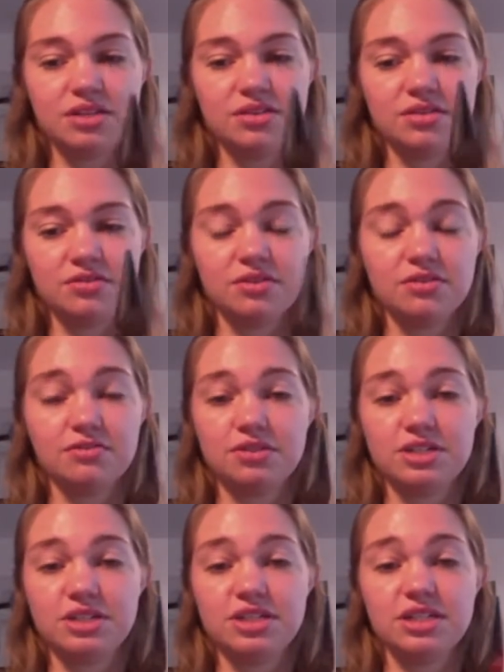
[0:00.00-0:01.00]
Feel
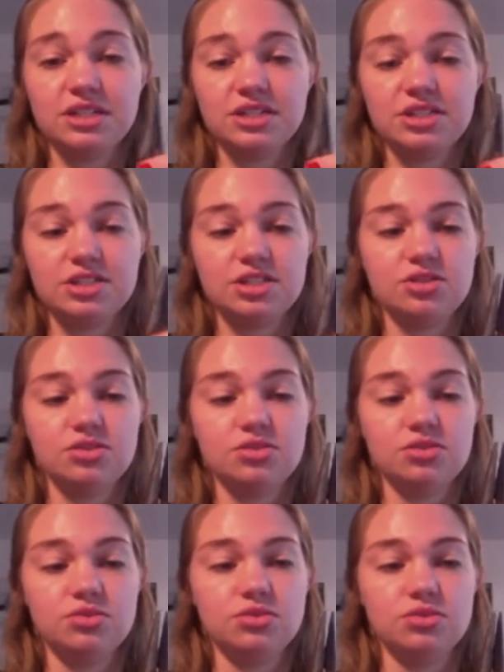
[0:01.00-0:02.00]
free
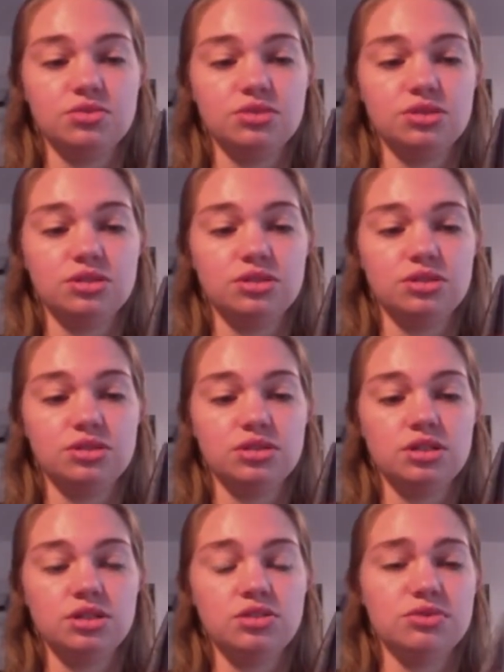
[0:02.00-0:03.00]
to
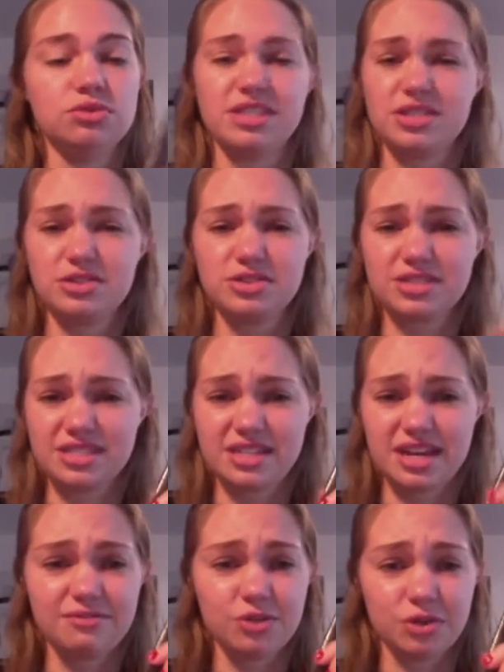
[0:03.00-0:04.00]
use scissors
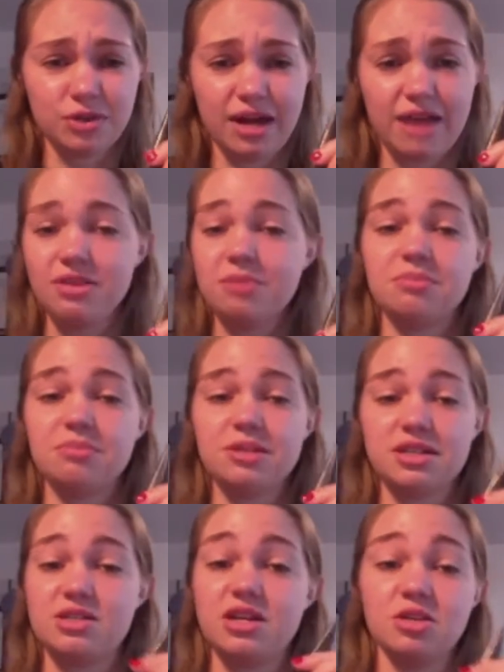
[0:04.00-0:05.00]
instead if you don't have them,
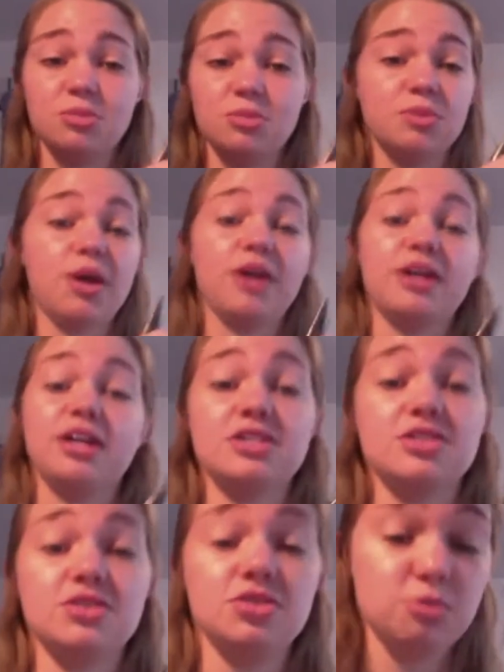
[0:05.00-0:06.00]
because aluminum wire cuts
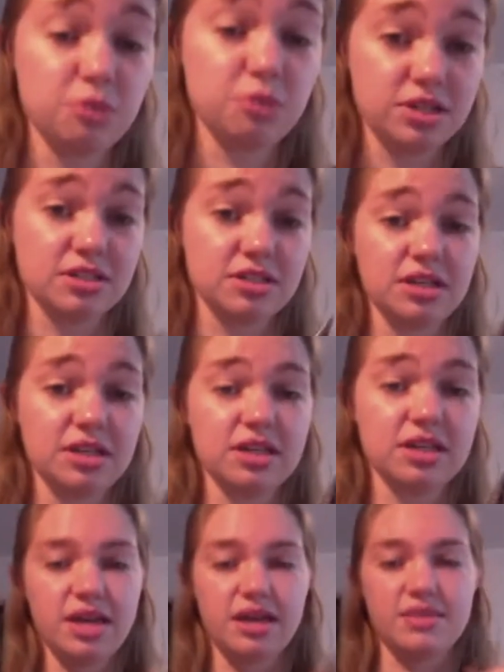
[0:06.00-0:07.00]
super easily,
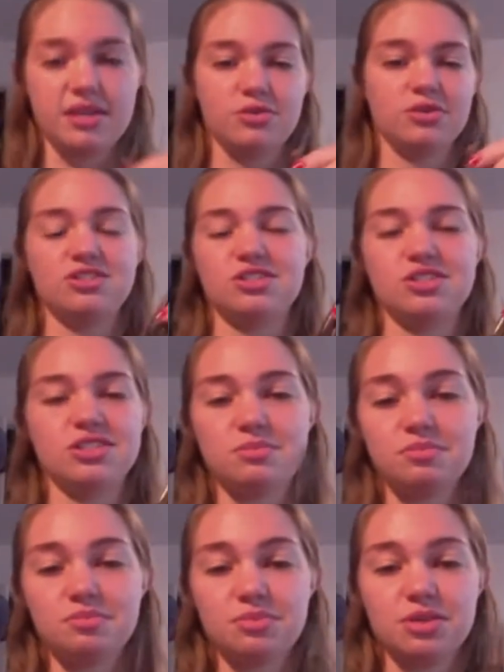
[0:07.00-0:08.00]
and then you can just
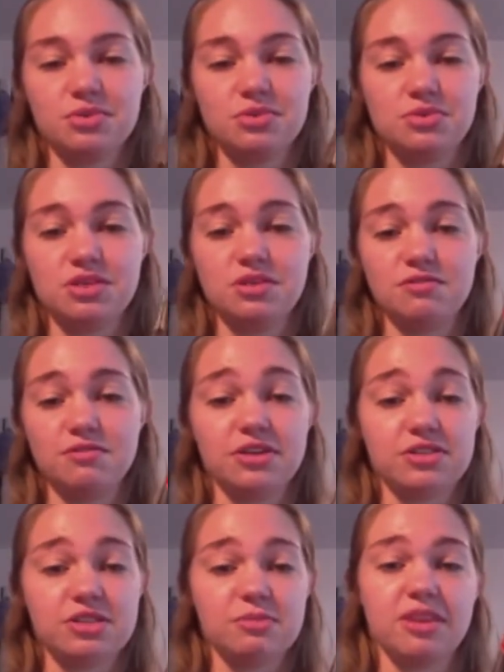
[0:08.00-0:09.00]
use your
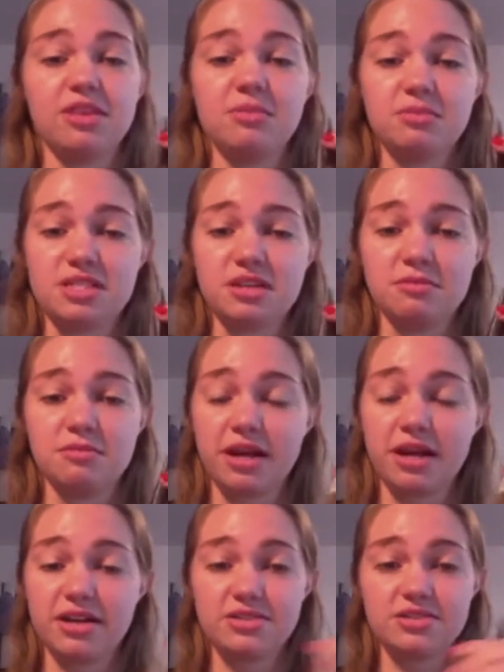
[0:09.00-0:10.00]
fingers to bend them instead of pliers